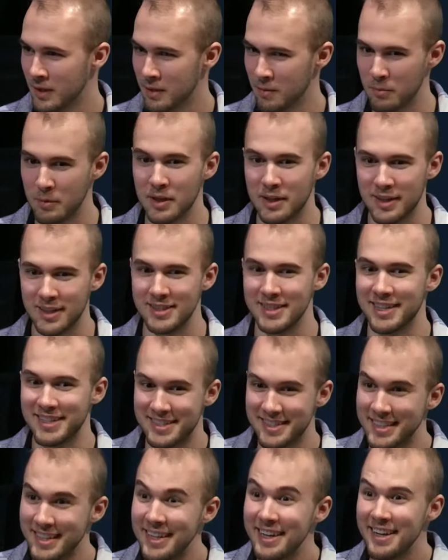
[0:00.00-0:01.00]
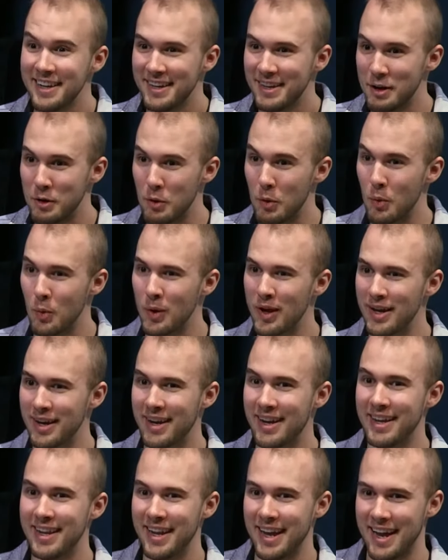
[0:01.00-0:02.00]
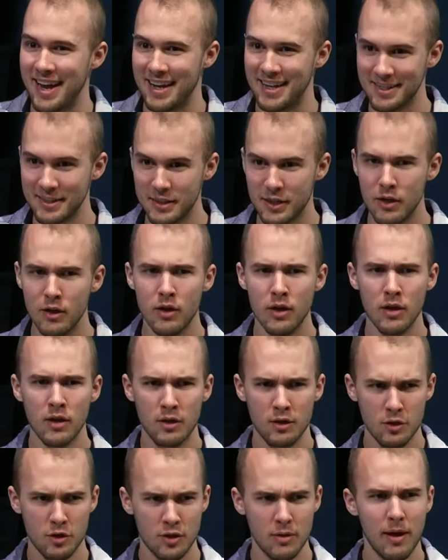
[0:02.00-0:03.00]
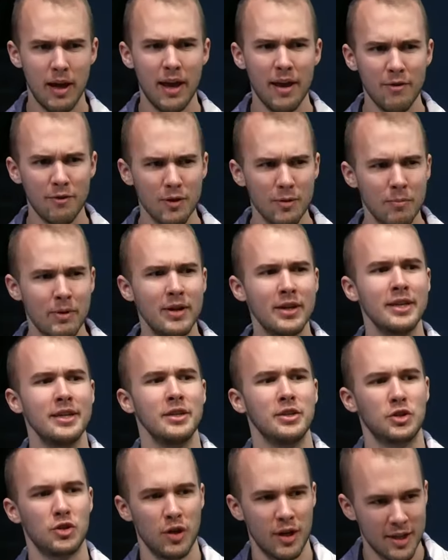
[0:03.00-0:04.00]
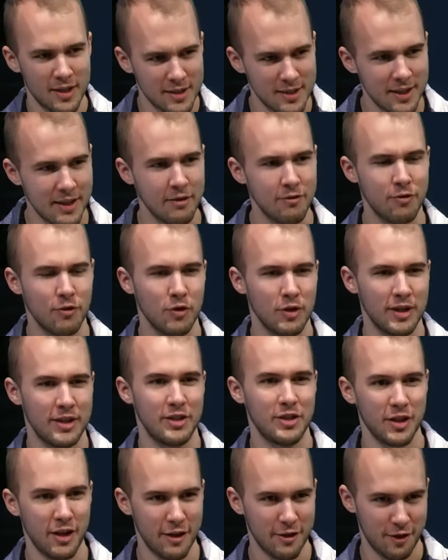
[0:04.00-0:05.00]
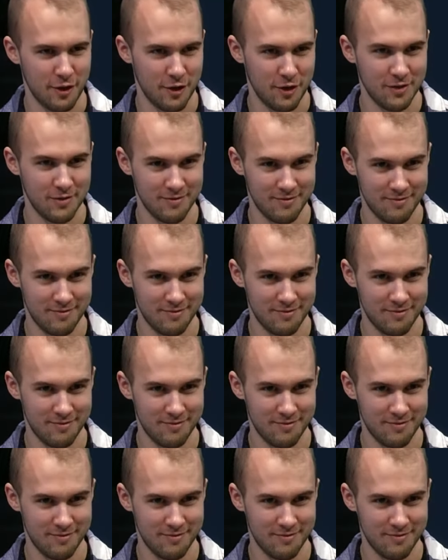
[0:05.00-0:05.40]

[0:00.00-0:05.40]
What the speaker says: Because I see, when I ask everybody translate for each other,